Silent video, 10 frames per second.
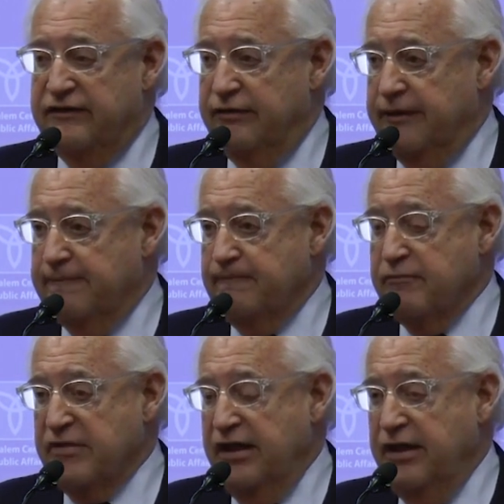Heights to
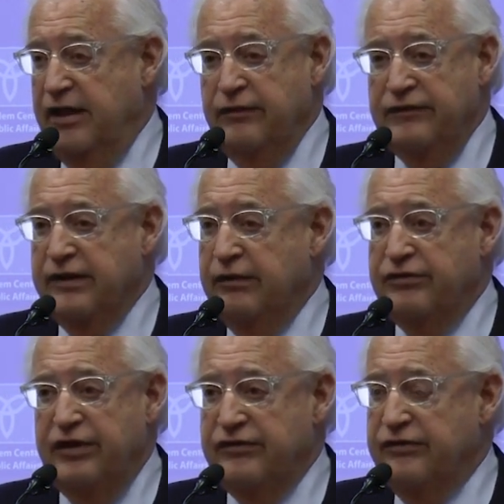Syria. And
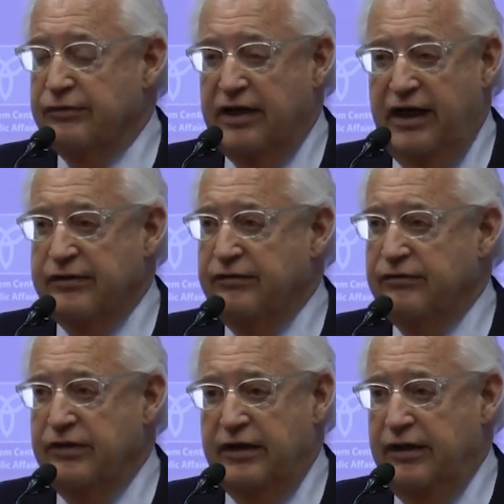those negotiations were
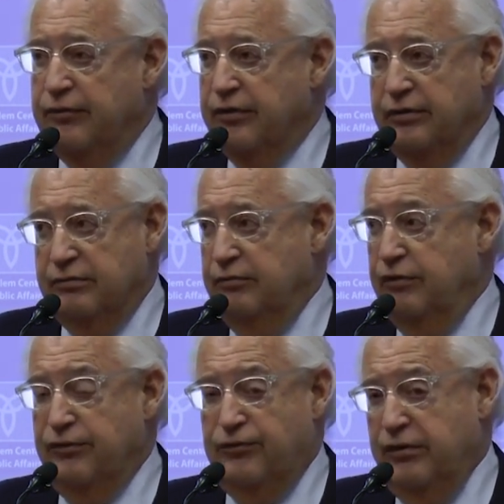active, and they
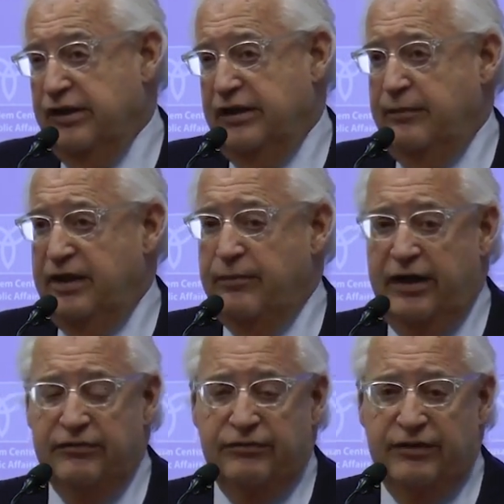were moving forward. And
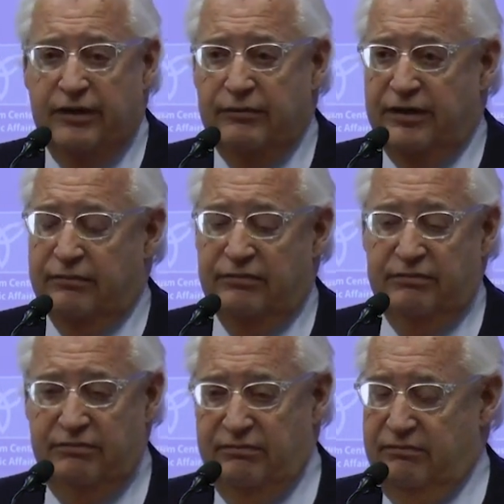they might have, you know,
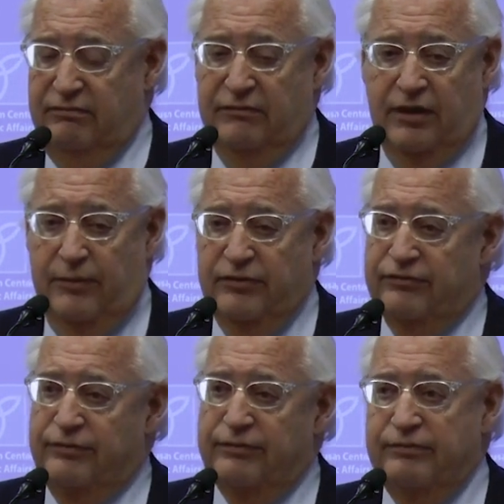with a
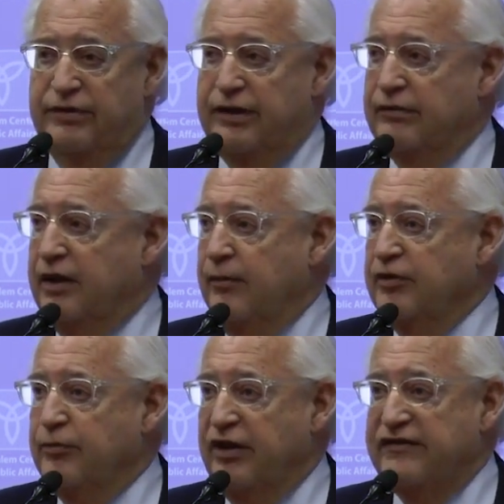couple of
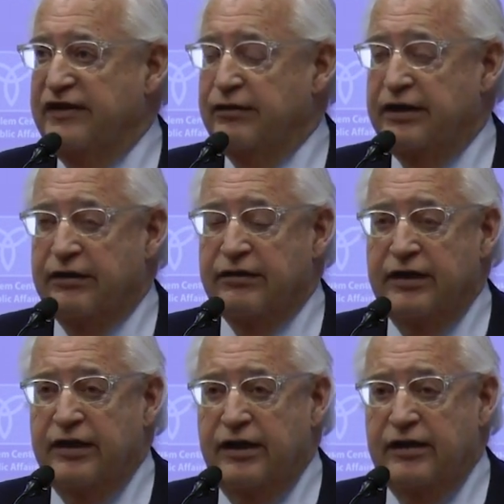breaks here and
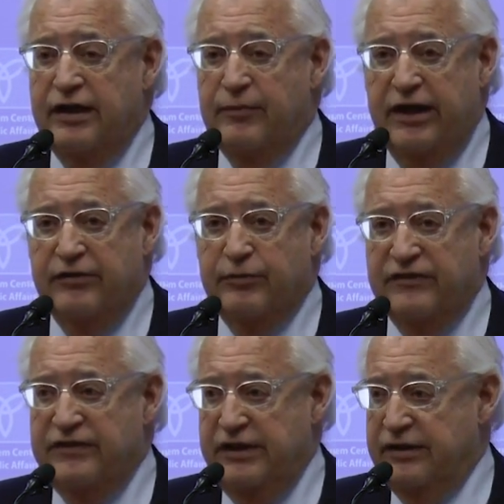there, they
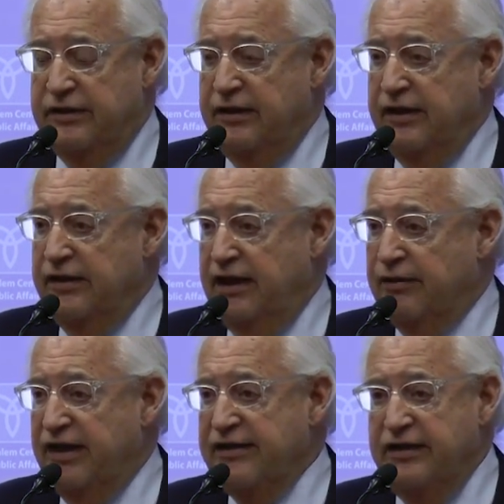might have proceeded.
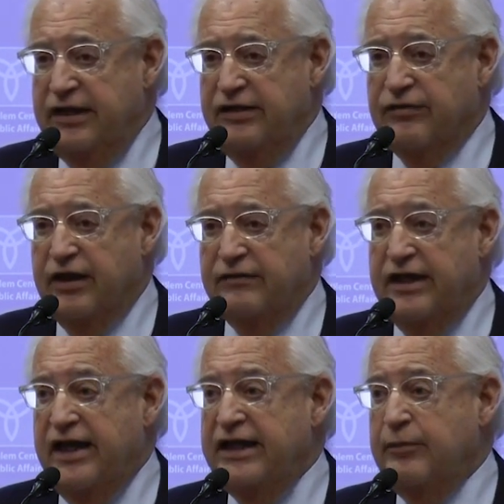Now, in
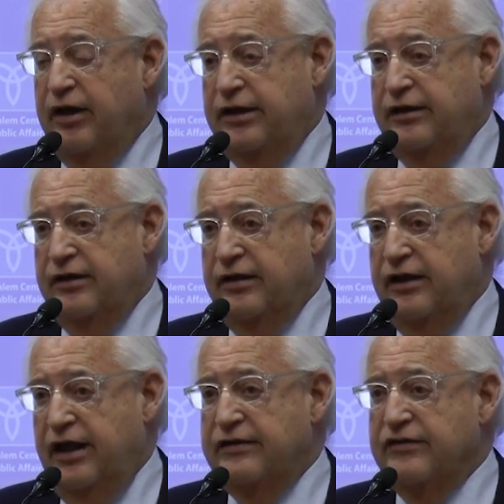1985, did
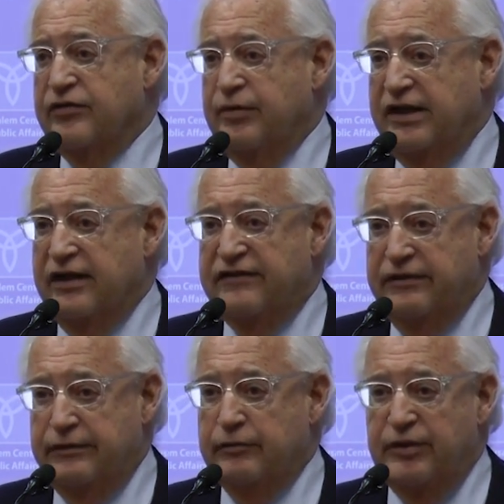anybody anticipate
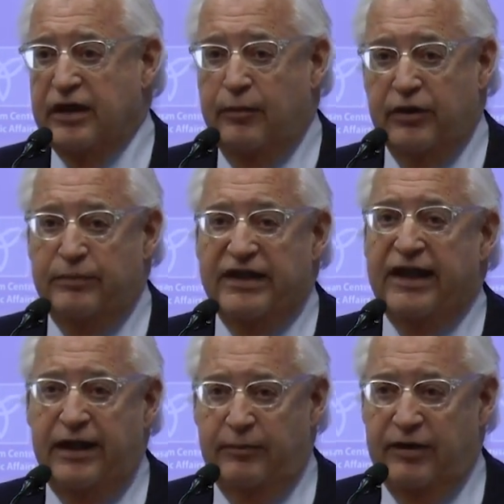that Syria would become
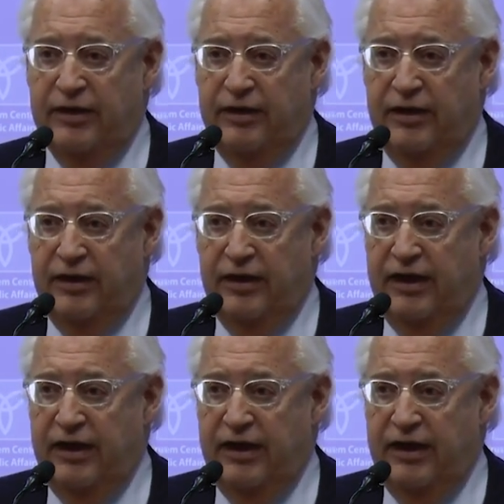what it became